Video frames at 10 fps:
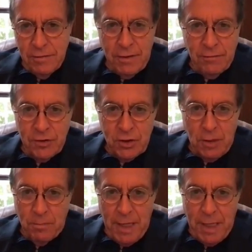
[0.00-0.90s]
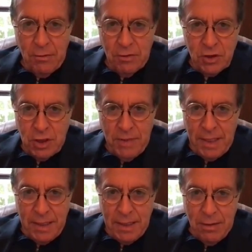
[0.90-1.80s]
if that was Japan or
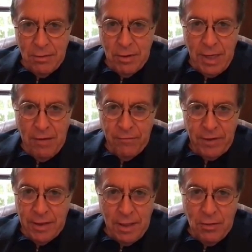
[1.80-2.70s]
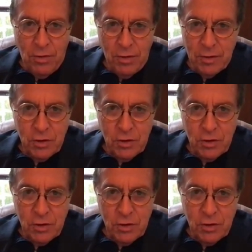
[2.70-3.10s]
Jamaica or Africa or